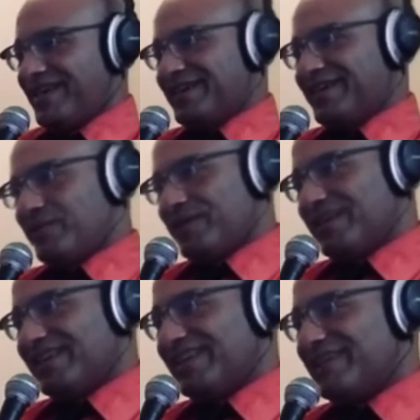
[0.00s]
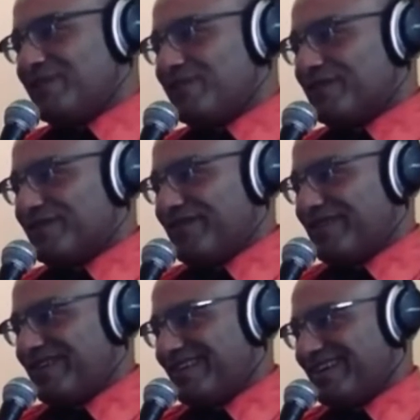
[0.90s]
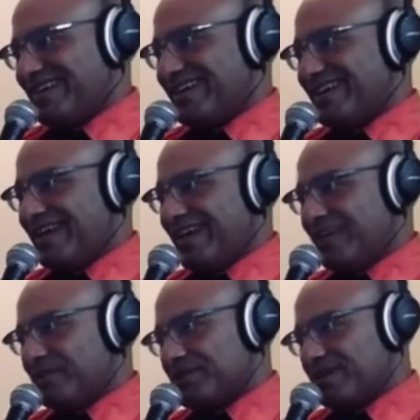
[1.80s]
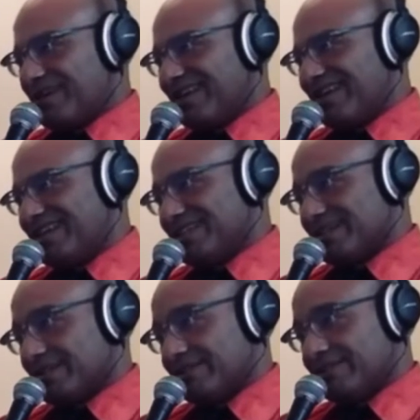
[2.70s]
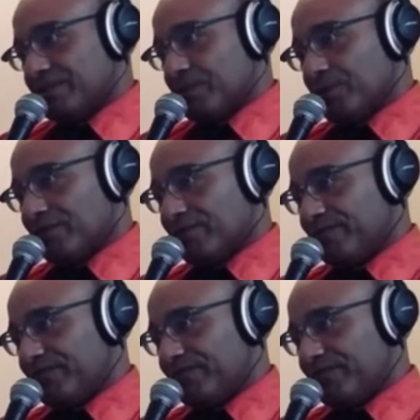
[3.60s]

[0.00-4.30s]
Kenobi had leaned over and was talking easily to the trooper.